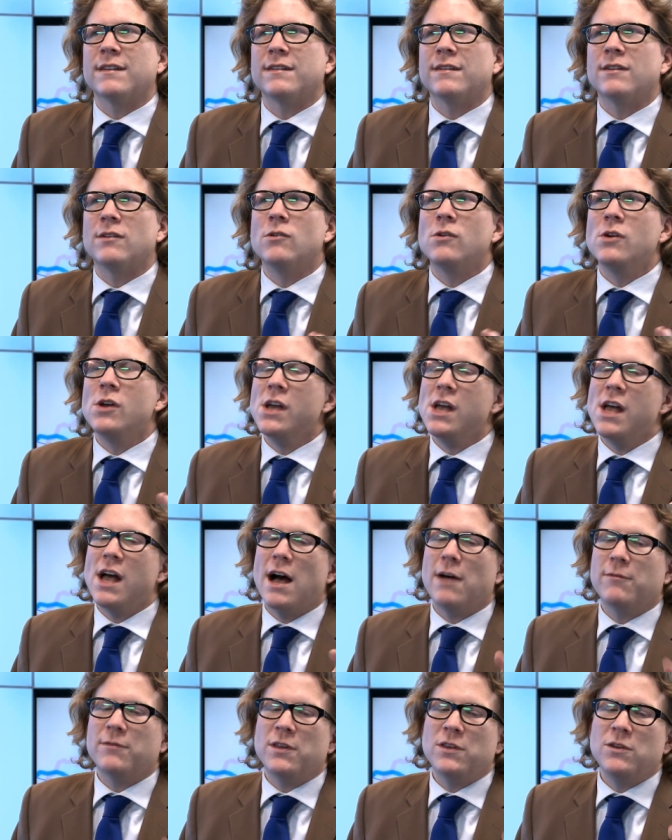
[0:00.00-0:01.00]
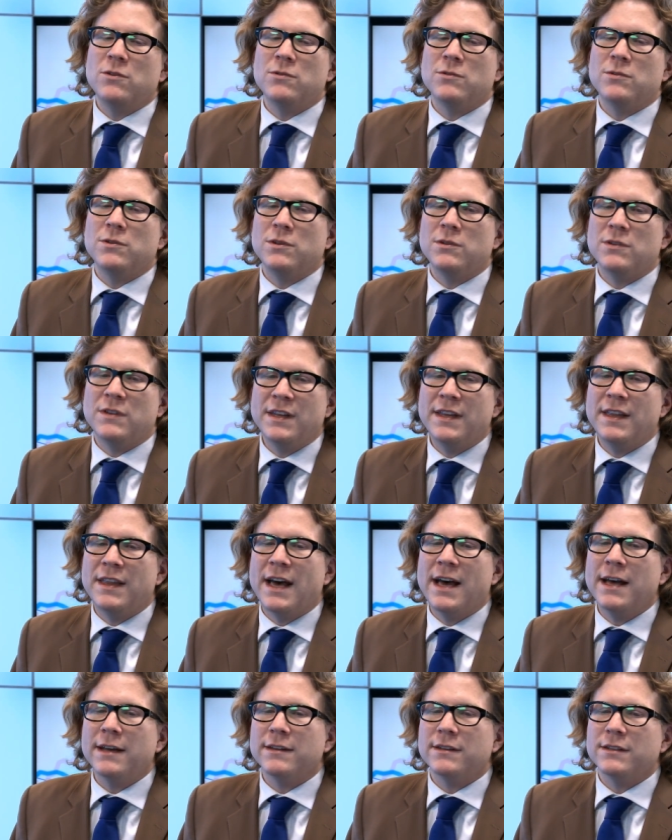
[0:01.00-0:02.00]
So after you did
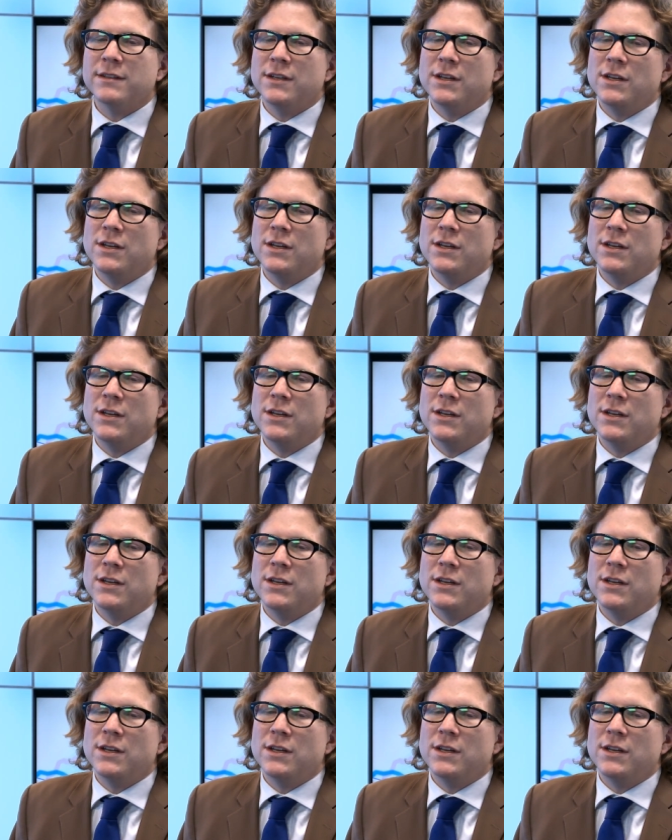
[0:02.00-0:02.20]
that,